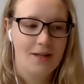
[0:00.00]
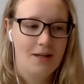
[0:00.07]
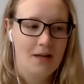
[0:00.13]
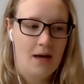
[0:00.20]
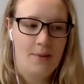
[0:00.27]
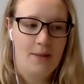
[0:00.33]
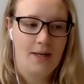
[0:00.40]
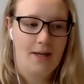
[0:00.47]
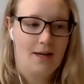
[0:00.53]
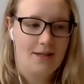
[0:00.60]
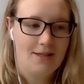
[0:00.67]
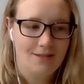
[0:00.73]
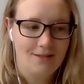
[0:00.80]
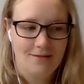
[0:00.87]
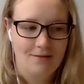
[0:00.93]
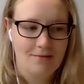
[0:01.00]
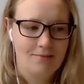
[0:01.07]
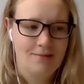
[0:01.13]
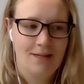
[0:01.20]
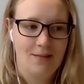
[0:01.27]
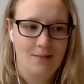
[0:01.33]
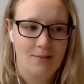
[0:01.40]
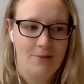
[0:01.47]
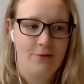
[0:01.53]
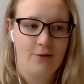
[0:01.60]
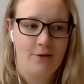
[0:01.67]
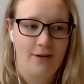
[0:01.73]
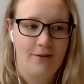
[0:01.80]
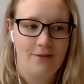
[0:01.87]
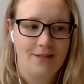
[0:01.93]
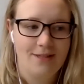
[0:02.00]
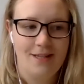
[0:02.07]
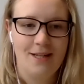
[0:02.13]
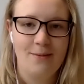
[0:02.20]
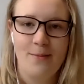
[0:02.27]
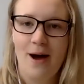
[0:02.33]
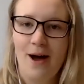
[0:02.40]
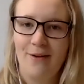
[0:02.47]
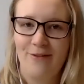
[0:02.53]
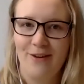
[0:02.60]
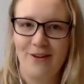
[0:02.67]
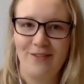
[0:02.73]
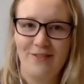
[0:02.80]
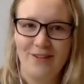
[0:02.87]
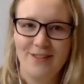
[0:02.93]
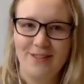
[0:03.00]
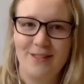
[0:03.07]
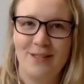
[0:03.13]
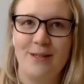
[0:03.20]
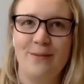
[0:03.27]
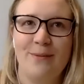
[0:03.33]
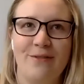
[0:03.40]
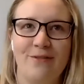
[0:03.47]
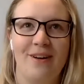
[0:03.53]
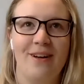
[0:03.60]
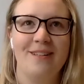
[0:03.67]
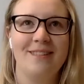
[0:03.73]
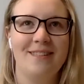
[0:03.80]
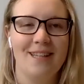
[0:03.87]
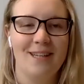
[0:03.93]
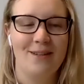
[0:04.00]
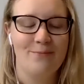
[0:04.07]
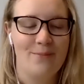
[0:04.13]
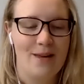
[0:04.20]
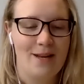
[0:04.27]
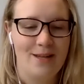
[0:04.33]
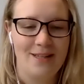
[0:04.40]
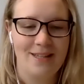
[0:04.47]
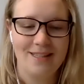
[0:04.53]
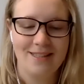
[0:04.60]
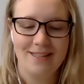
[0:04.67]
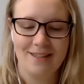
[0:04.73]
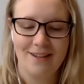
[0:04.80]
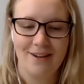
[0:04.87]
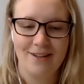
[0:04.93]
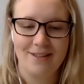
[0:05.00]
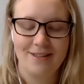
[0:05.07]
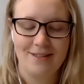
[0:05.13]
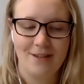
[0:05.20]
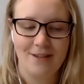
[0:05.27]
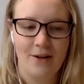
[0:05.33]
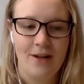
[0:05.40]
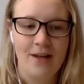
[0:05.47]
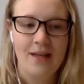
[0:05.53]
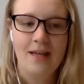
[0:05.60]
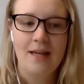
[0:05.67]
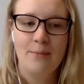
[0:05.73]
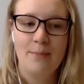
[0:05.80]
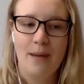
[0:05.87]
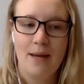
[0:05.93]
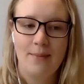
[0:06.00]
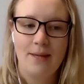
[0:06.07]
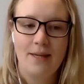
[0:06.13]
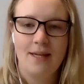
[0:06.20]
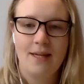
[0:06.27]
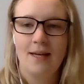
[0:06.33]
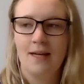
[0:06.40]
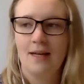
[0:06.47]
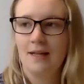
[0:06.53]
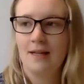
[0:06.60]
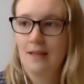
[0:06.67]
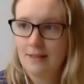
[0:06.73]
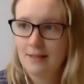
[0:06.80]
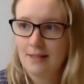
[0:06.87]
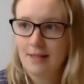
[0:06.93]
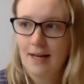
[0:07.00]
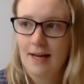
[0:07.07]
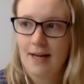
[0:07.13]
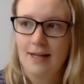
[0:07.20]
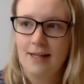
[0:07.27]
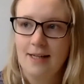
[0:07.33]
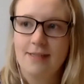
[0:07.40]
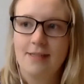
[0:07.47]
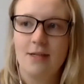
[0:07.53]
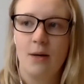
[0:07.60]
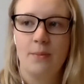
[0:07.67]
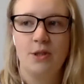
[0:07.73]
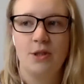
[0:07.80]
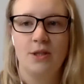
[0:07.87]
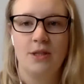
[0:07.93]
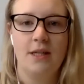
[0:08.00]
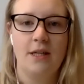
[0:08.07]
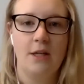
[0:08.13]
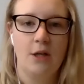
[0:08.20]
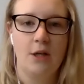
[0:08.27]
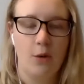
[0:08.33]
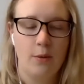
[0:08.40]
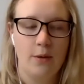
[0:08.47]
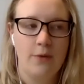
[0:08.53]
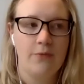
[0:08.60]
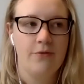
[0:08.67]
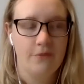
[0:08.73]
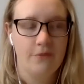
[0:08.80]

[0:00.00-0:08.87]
I mean, I didn't read it before I invested in my very first super fund many years ago. So maybe today is the opportunity to go and